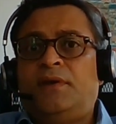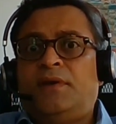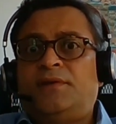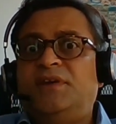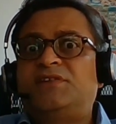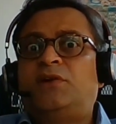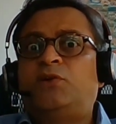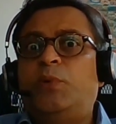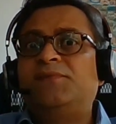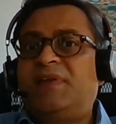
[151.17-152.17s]
Section
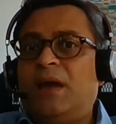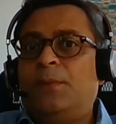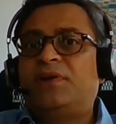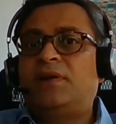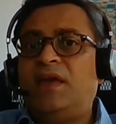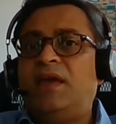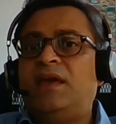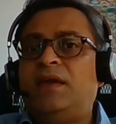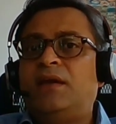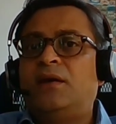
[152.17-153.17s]

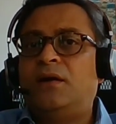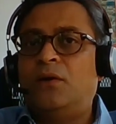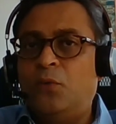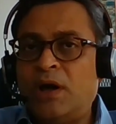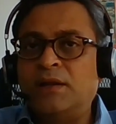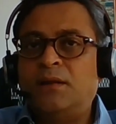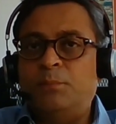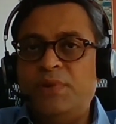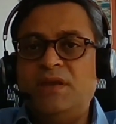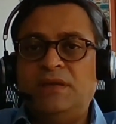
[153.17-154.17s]
12A
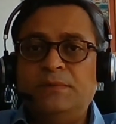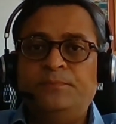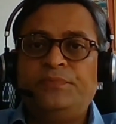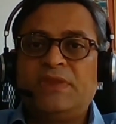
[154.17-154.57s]
1B